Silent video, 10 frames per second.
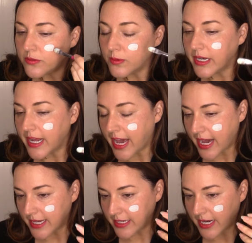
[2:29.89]
We're gonna
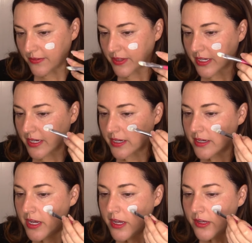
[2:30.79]
add kind of like a
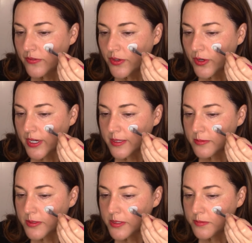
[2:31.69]

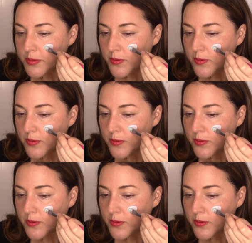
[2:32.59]
crisp